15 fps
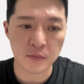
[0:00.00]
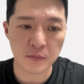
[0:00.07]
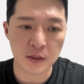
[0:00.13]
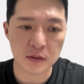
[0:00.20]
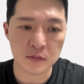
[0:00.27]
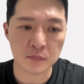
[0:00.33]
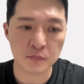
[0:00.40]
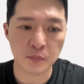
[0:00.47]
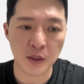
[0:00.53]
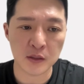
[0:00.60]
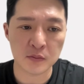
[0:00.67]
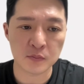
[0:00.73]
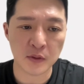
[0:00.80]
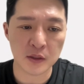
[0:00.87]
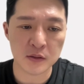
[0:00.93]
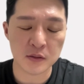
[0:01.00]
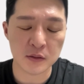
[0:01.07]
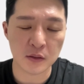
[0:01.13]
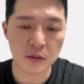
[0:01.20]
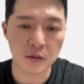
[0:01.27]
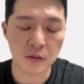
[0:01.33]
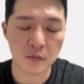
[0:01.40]
a vice
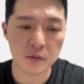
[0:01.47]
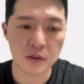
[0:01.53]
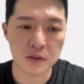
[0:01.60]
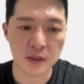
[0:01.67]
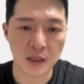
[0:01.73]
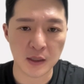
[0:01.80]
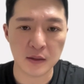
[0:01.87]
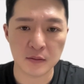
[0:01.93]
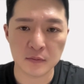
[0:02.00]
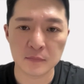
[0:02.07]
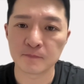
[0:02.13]
president of design.